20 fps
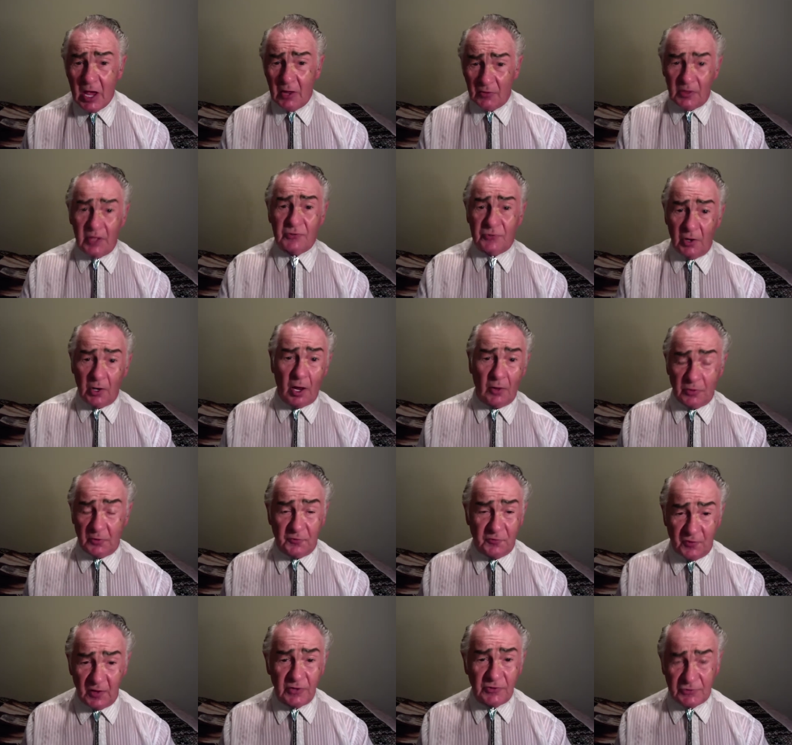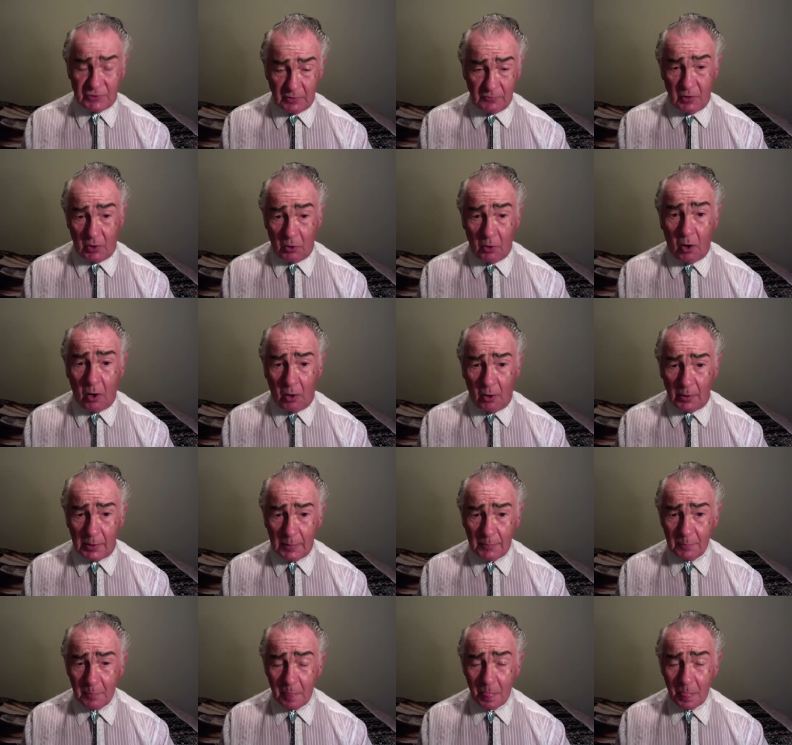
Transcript: These are not the feasts of the Lord,